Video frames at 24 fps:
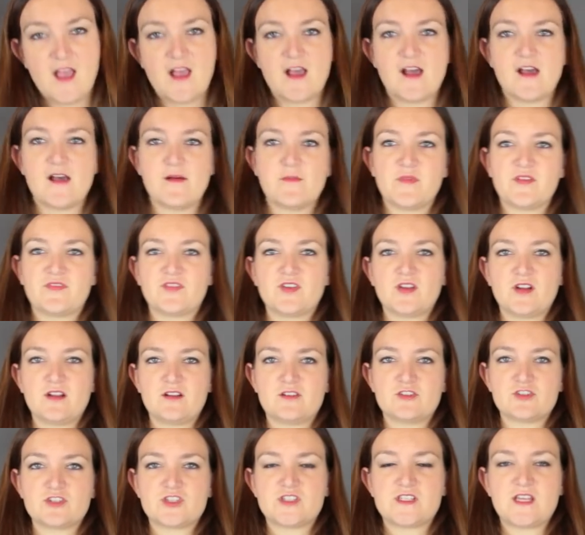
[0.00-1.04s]
Um, if you don't
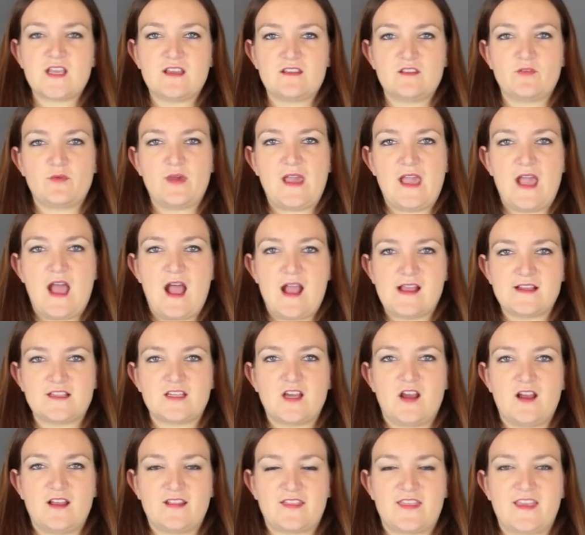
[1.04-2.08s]
understand the way I
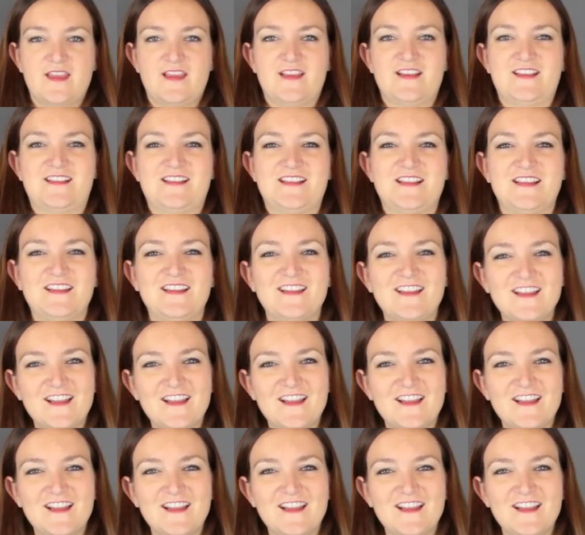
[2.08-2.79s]
taught this,